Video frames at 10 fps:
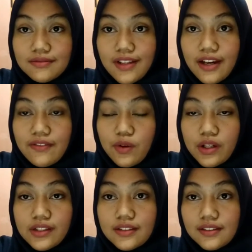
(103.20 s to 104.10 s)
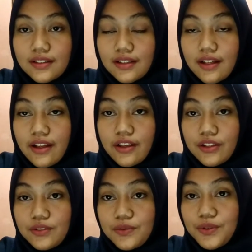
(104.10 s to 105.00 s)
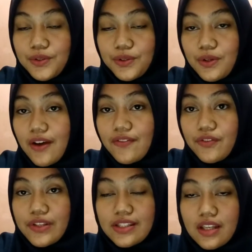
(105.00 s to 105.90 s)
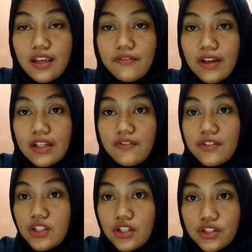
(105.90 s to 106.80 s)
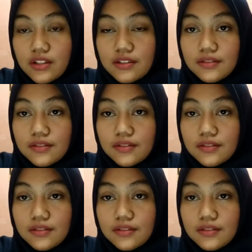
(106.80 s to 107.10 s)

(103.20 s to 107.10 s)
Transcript: Everyone, do you ever receive an invitation?